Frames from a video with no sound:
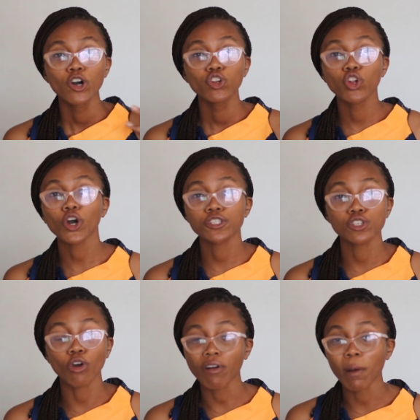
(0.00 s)

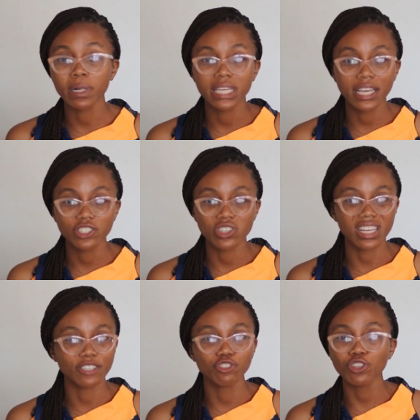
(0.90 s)
lots of
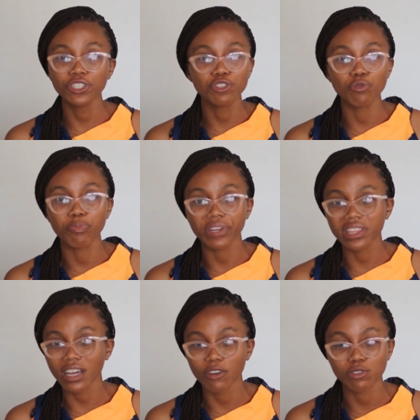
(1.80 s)
applications, and you don't need to
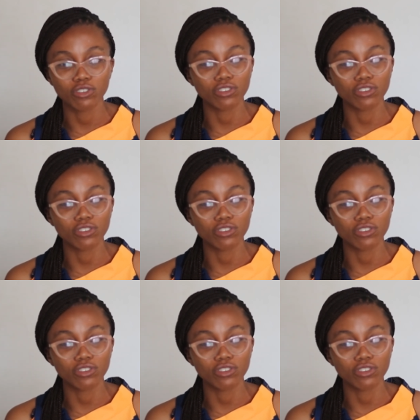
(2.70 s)
print out.